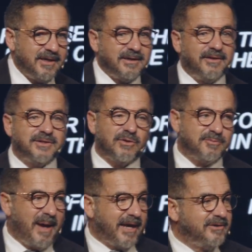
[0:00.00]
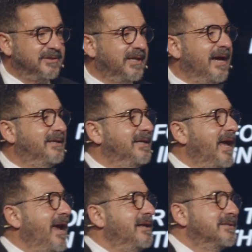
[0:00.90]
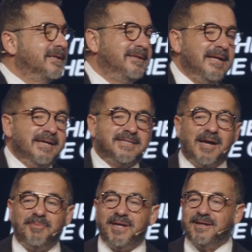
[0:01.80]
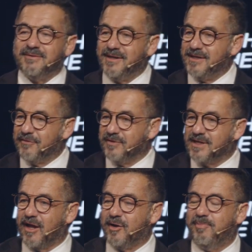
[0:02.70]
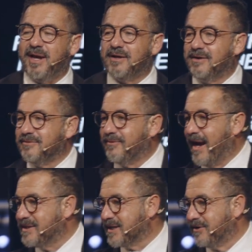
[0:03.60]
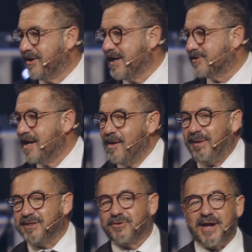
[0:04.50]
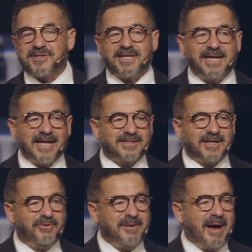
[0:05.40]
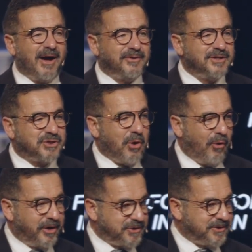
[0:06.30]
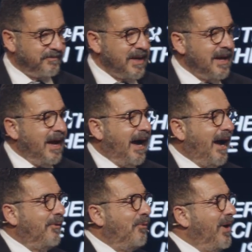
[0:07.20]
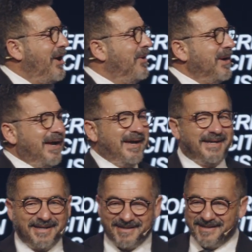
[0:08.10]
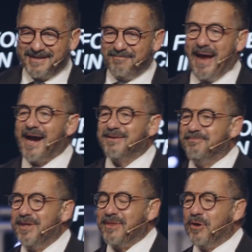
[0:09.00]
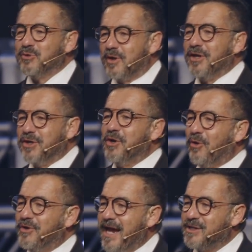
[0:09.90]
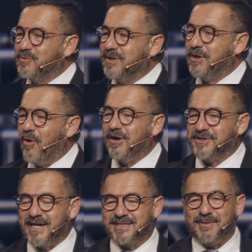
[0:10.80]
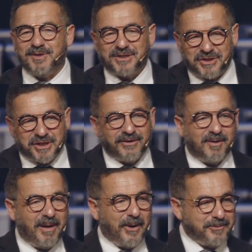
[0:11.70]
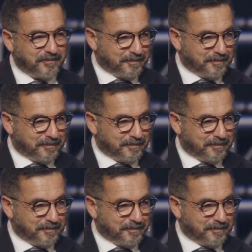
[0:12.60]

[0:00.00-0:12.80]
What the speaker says: Now, this goes back into the 1980s, and somebody in a different colored pen writes underneath, "But Gretzky gets the rebound and scores." Those were the good old days when the Oilers had something to cheer about.